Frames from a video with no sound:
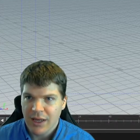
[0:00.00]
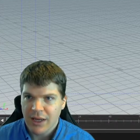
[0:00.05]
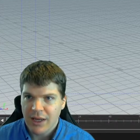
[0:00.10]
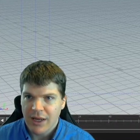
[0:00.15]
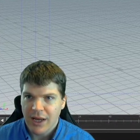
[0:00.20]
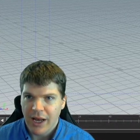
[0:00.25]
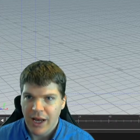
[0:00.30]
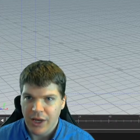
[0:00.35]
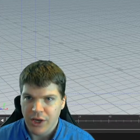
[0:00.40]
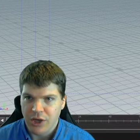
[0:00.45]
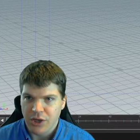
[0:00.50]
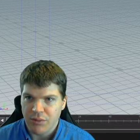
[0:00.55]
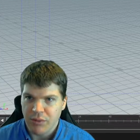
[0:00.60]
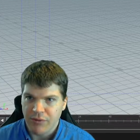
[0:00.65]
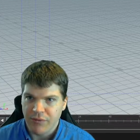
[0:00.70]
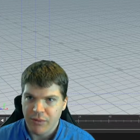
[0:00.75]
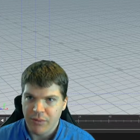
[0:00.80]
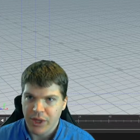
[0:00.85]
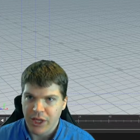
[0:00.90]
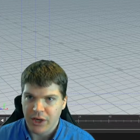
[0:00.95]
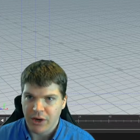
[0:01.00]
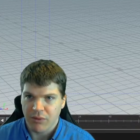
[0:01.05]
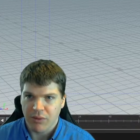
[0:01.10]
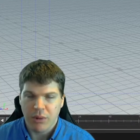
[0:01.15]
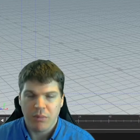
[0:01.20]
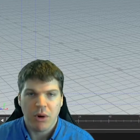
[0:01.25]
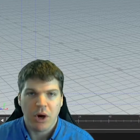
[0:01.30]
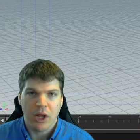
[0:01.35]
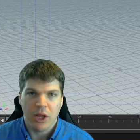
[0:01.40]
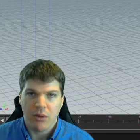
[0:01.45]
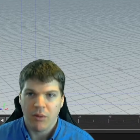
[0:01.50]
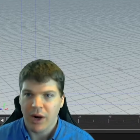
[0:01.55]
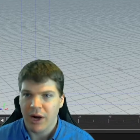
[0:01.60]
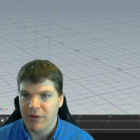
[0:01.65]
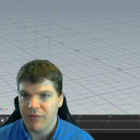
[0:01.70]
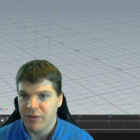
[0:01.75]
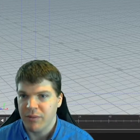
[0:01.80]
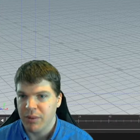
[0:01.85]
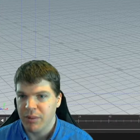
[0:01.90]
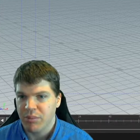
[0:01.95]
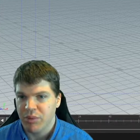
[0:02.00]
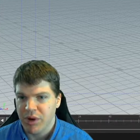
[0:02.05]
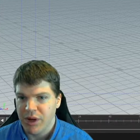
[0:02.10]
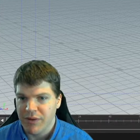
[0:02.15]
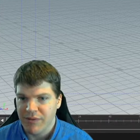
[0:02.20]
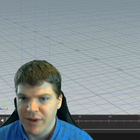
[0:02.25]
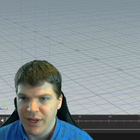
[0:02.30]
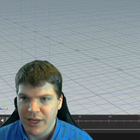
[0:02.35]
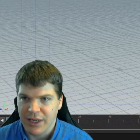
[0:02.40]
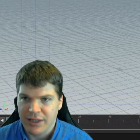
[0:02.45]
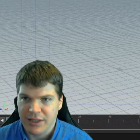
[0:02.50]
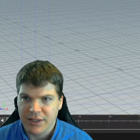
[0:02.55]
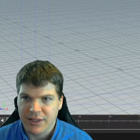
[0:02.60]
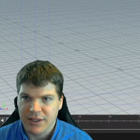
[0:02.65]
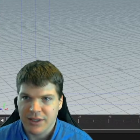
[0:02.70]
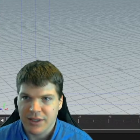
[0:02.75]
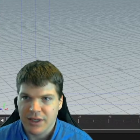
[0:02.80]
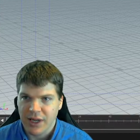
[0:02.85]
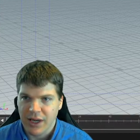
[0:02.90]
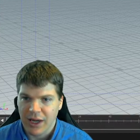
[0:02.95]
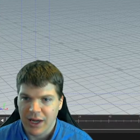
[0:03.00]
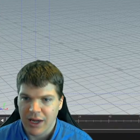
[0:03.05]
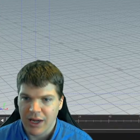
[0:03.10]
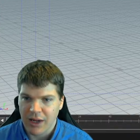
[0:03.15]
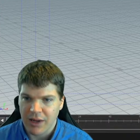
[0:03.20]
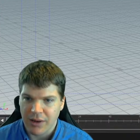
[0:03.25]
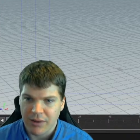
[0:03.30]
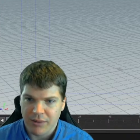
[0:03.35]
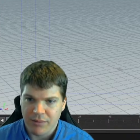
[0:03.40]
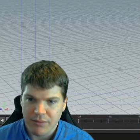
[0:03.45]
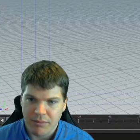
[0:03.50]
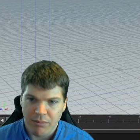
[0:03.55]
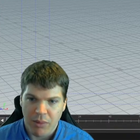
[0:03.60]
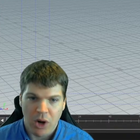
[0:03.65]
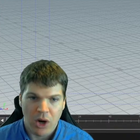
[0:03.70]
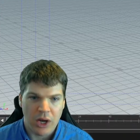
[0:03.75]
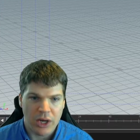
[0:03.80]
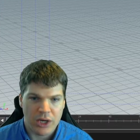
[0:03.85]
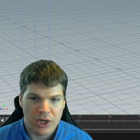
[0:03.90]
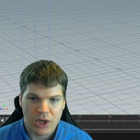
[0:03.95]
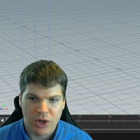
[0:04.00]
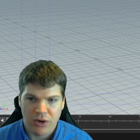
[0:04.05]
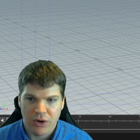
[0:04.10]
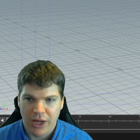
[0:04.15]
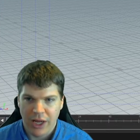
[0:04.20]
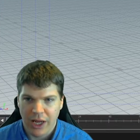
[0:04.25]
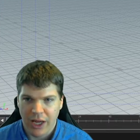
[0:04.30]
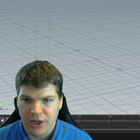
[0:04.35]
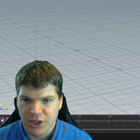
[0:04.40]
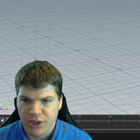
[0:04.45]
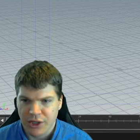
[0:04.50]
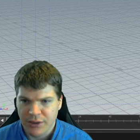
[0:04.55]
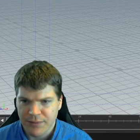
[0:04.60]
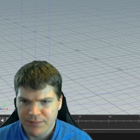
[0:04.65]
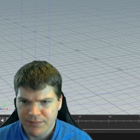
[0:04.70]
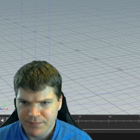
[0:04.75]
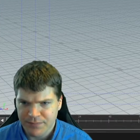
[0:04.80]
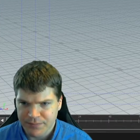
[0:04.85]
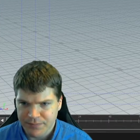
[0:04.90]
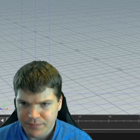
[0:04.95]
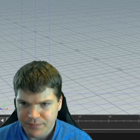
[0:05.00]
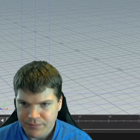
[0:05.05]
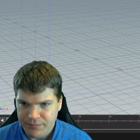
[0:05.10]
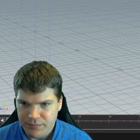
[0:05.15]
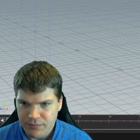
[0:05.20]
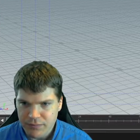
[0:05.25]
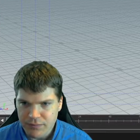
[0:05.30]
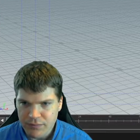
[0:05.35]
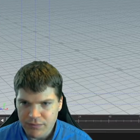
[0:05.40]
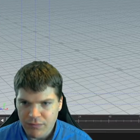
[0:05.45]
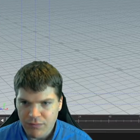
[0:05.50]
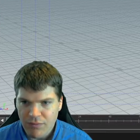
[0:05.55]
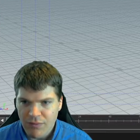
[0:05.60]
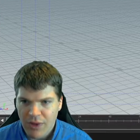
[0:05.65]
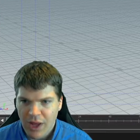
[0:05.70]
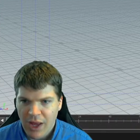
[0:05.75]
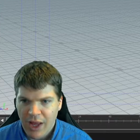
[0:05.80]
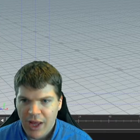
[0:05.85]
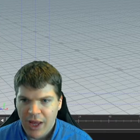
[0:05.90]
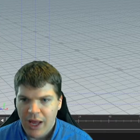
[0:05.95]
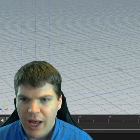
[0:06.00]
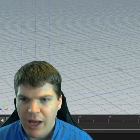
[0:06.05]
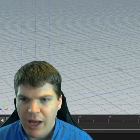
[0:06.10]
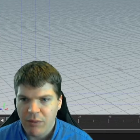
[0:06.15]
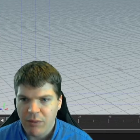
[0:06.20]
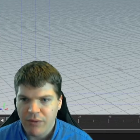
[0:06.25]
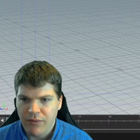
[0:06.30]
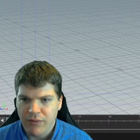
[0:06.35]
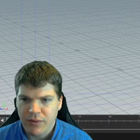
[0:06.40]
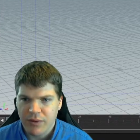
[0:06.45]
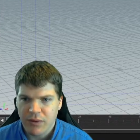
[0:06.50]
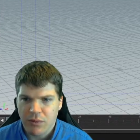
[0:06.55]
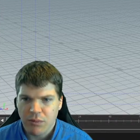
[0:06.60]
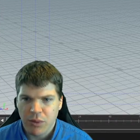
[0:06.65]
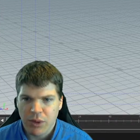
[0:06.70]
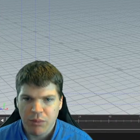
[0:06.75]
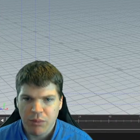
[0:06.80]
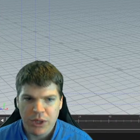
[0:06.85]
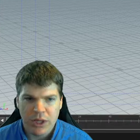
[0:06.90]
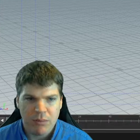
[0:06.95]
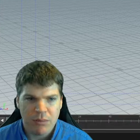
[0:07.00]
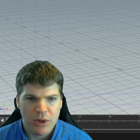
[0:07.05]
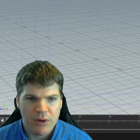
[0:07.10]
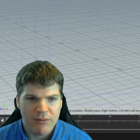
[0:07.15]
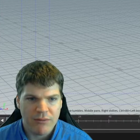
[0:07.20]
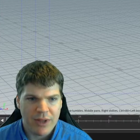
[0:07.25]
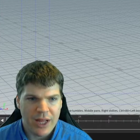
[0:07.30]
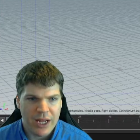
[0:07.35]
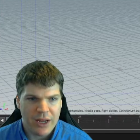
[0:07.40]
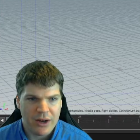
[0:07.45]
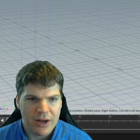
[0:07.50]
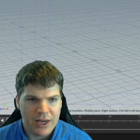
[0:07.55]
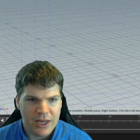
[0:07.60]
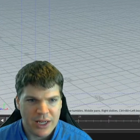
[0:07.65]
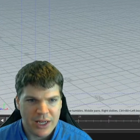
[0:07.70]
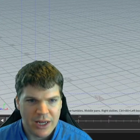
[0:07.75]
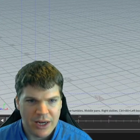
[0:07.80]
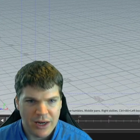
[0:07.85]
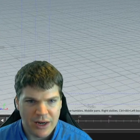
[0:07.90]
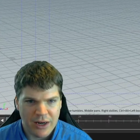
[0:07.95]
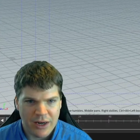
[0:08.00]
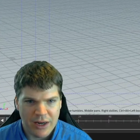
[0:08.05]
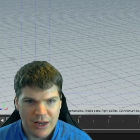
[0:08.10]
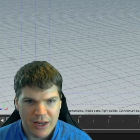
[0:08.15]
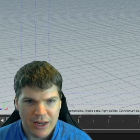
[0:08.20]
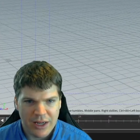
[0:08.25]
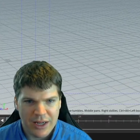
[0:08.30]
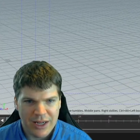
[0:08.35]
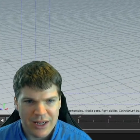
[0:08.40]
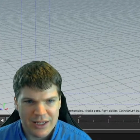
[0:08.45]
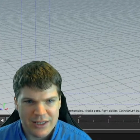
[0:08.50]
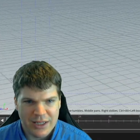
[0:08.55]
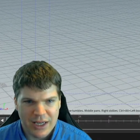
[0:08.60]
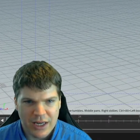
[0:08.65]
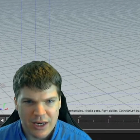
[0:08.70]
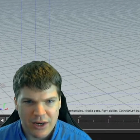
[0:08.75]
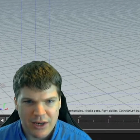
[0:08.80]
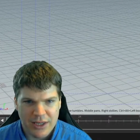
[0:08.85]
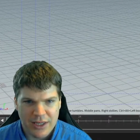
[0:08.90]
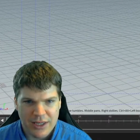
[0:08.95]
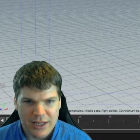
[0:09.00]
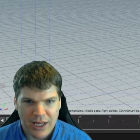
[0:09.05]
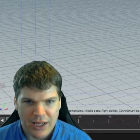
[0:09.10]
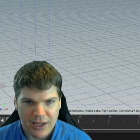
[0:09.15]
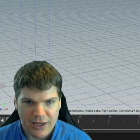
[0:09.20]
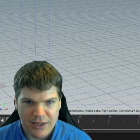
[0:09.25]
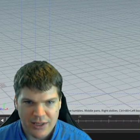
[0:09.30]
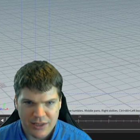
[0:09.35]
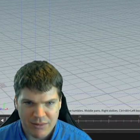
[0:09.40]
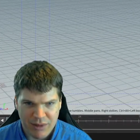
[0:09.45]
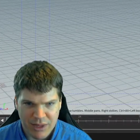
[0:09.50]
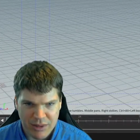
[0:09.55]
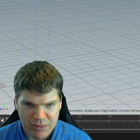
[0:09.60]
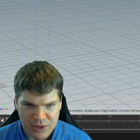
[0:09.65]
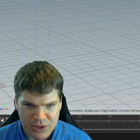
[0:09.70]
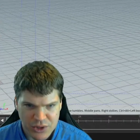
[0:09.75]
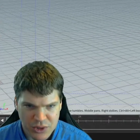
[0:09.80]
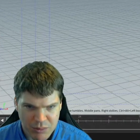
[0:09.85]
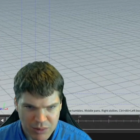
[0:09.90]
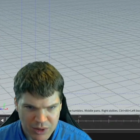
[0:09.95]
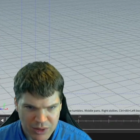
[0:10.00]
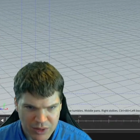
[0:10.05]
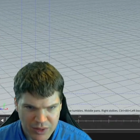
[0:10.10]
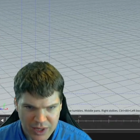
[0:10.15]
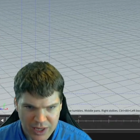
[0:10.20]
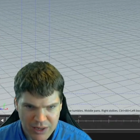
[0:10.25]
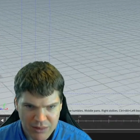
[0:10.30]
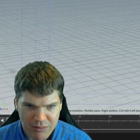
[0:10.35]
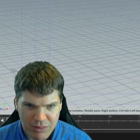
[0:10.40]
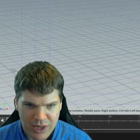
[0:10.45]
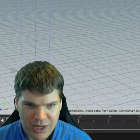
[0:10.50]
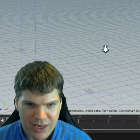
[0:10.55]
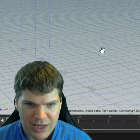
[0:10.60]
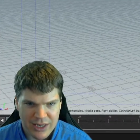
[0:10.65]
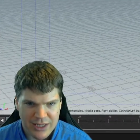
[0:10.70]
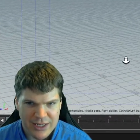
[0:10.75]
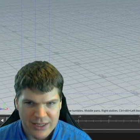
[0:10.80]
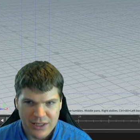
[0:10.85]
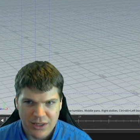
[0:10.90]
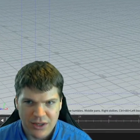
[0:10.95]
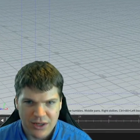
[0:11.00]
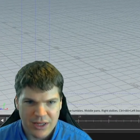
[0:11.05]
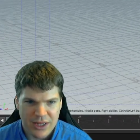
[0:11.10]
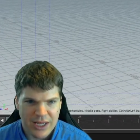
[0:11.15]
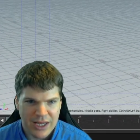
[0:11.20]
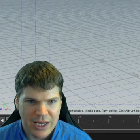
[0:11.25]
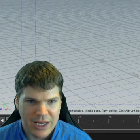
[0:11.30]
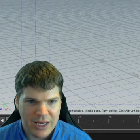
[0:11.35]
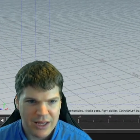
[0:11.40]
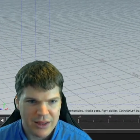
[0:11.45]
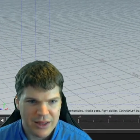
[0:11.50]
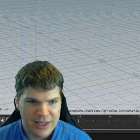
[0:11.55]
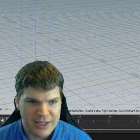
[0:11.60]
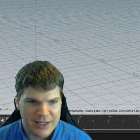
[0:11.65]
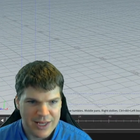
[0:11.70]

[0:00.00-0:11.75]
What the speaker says: And you should be familiar with polywire from the previous bond creation. And we put the blue flag on here. It's kind of hard to tell because it might be super thin, but it doesn't look like anything's